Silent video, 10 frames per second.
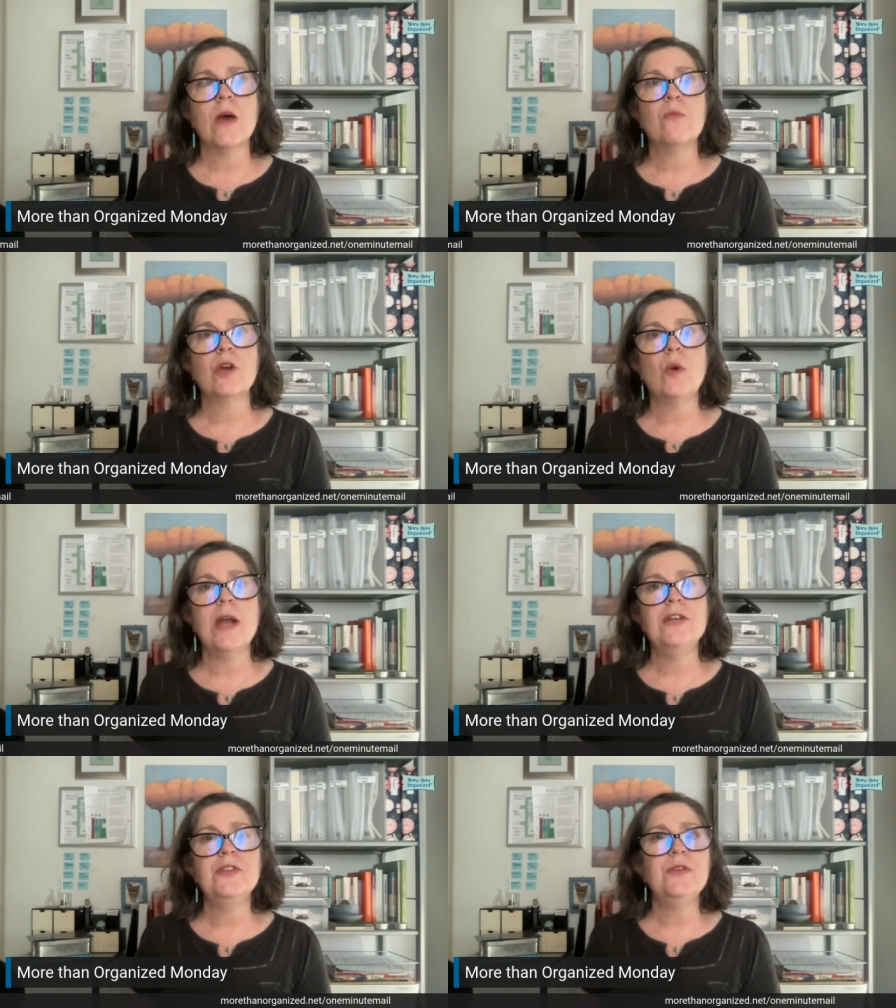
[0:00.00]

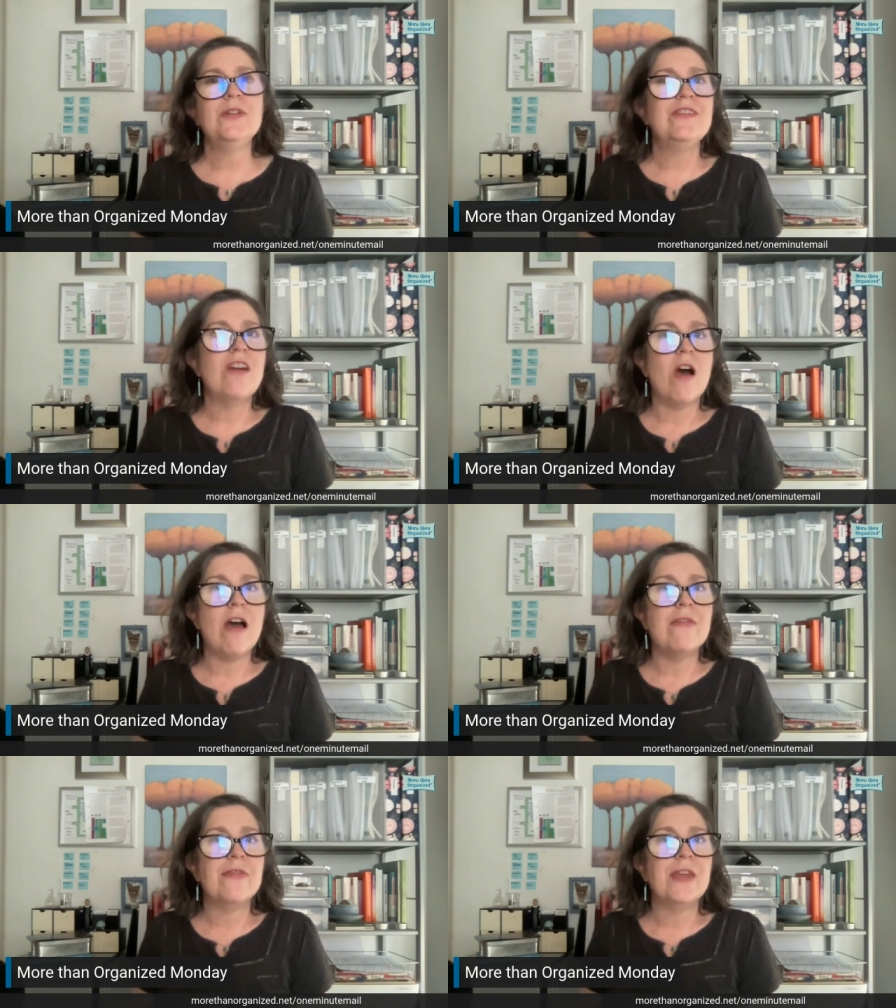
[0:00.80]
requires you to
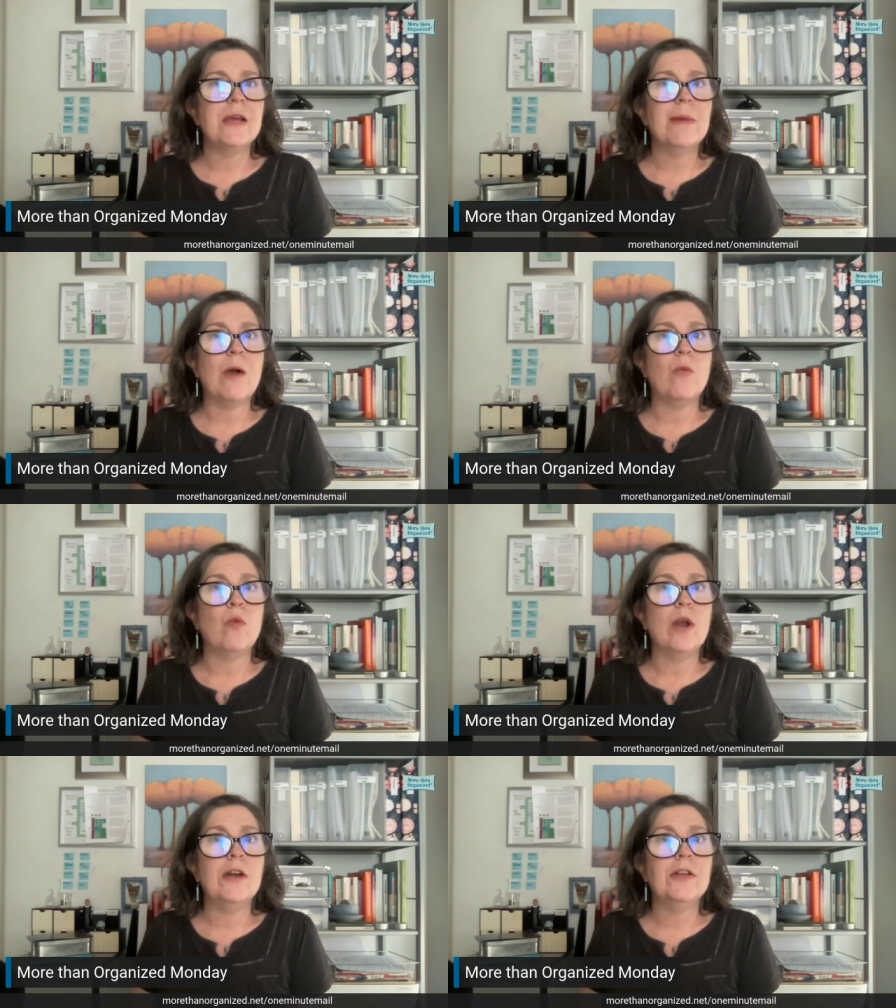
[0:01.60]
not think about
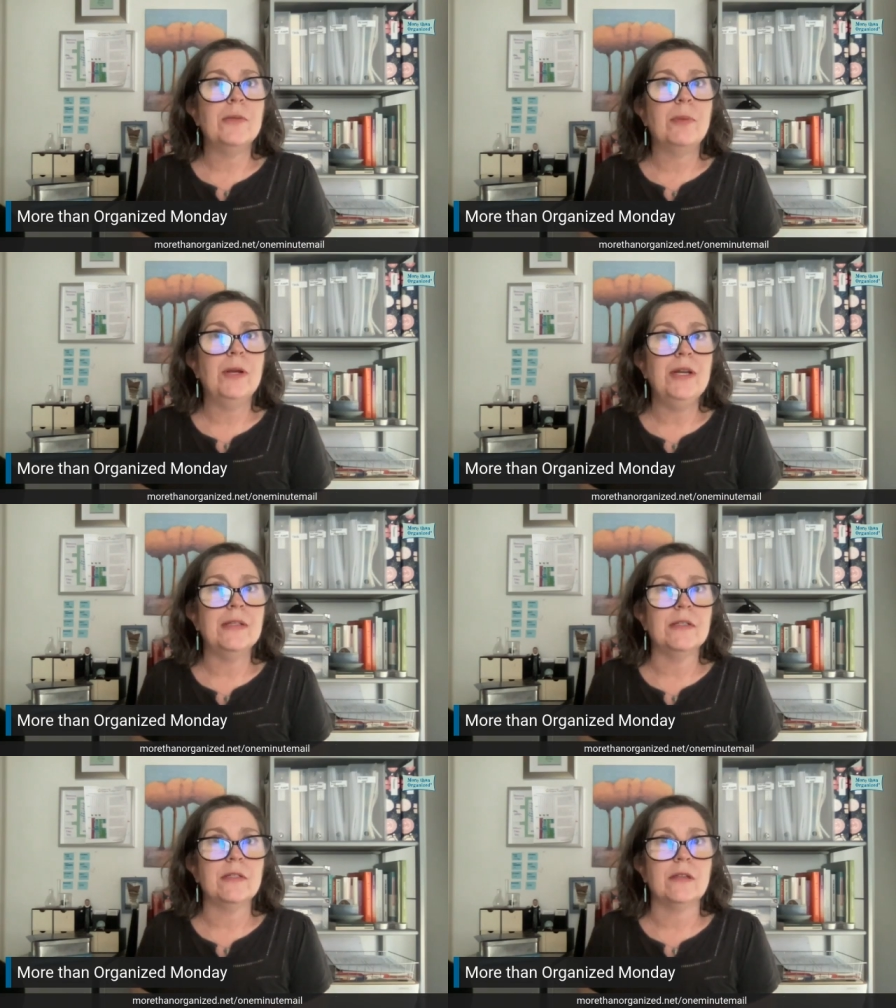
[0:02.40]
where you're
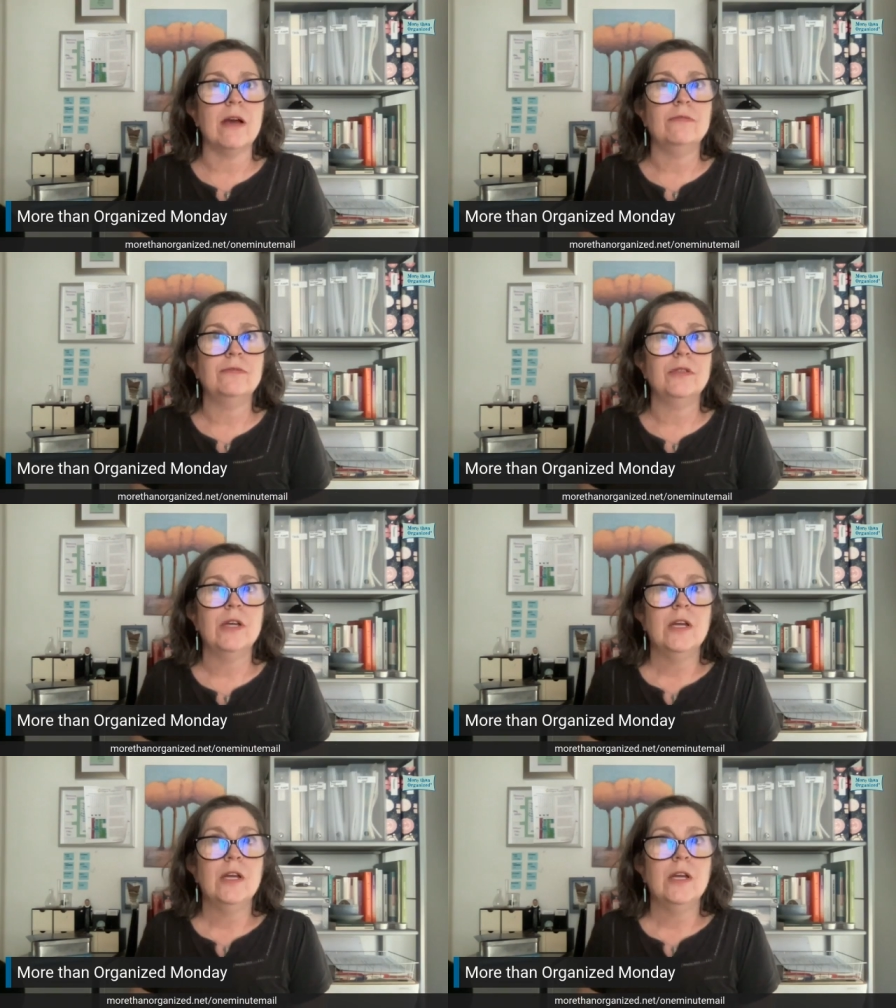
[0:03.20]
putting this stuff.